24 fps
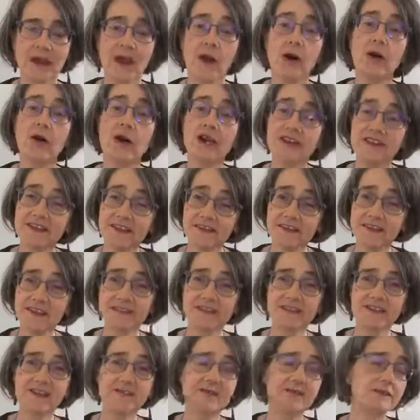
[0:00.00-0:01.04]
Or and
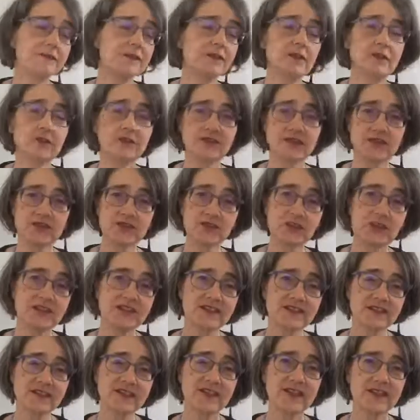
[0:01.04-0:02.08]
if
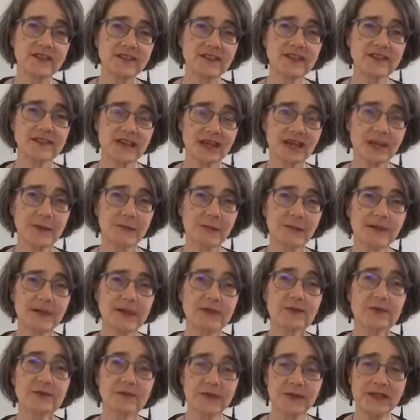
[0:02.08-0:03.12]
situations like this are happening
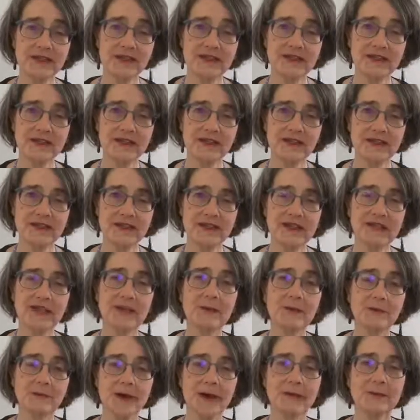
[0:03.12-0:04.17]
repeatedly,
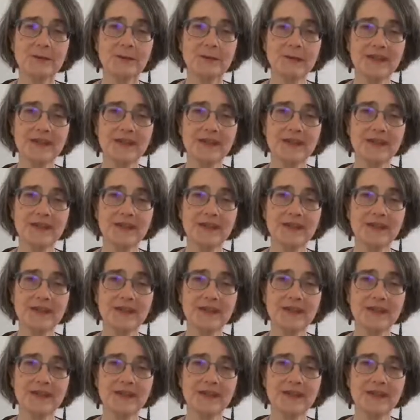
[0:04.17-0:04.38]
it might